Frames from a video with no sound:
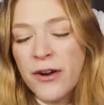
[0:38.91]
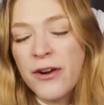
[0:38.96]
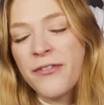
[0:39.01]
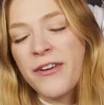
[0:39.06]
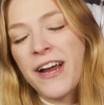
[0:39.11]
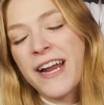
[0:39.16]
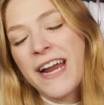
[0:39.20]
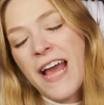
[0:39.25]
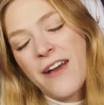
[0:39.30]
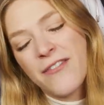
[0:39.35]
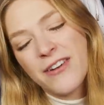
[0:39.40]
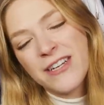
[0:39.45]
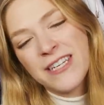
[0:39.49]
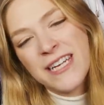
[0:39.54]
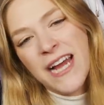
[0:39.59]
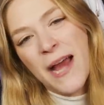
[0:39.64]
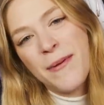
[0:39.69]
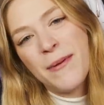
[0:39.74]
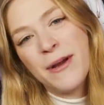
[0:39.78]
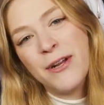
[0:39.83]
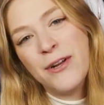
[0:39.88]
notified every
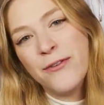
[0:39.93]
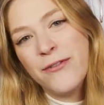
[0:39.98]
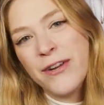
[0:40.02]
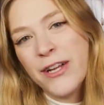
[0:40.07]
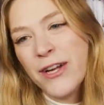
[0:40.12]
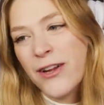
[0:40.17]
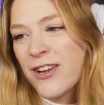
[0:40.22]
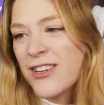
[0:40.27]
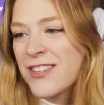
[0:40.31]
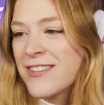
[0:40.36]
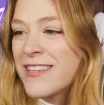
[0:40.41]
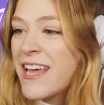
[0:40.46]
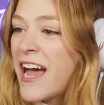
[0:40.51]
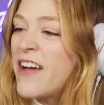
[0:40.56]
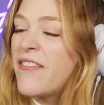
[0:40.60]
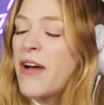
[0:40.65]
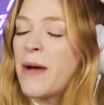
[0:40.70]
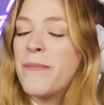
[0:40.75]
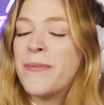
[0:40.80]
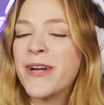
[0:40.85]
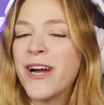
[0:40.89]
time a new video goes
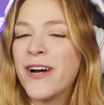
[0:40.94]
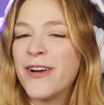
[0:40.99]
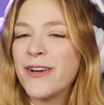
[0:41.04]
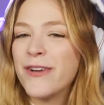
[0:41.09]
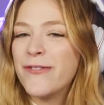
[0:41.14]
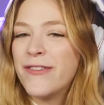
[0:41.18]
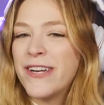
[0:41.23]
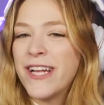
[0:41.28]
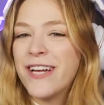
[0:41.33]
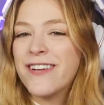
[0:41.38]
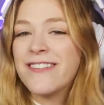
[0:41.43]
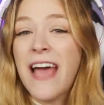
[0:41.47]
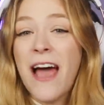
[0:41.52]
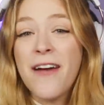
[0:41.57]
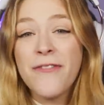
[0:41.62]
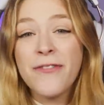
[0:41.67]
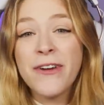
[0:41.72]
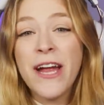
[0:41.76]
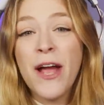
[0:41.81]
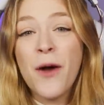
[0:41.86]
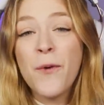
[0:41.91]
live. I put out new videos
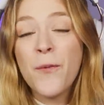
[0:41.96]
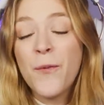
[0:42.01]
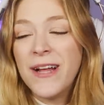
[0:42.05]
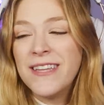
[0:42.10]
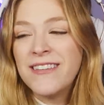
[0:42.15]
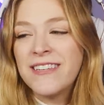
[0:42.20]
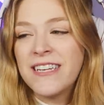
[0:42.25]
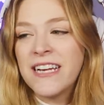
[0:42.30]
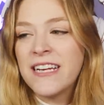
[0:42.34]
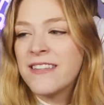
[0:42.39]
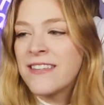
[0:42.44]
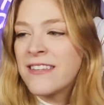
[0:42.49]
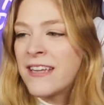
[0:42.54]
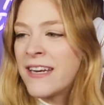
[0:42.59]
every Wednesday and